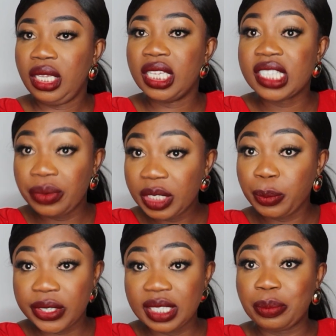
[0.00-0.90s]
is a rich
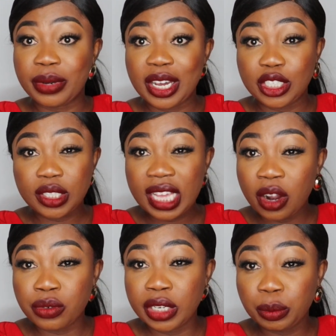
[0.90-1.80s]
person proud? You see
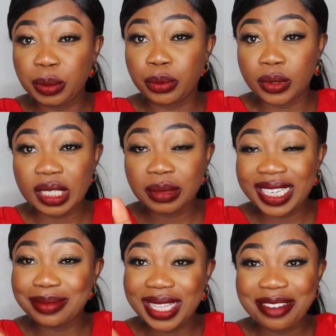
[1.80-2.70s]
how rich people
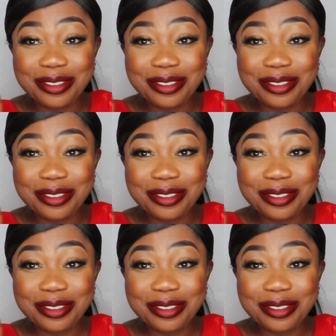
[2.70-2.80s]
sometimes they are